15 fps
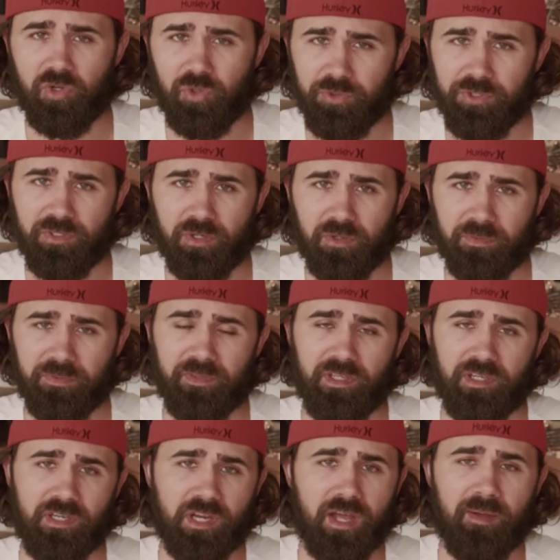who you know
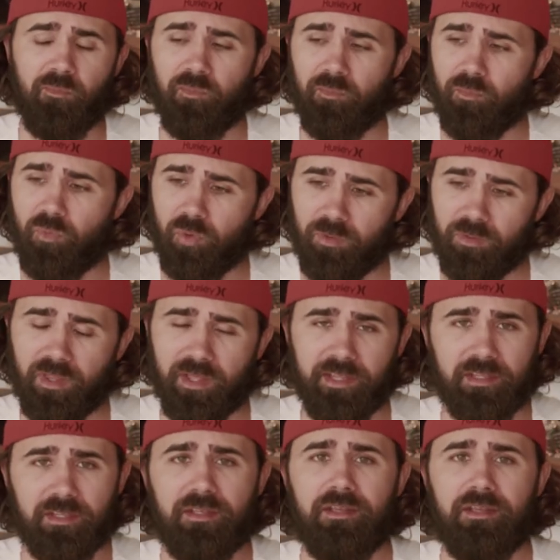thing, not more like,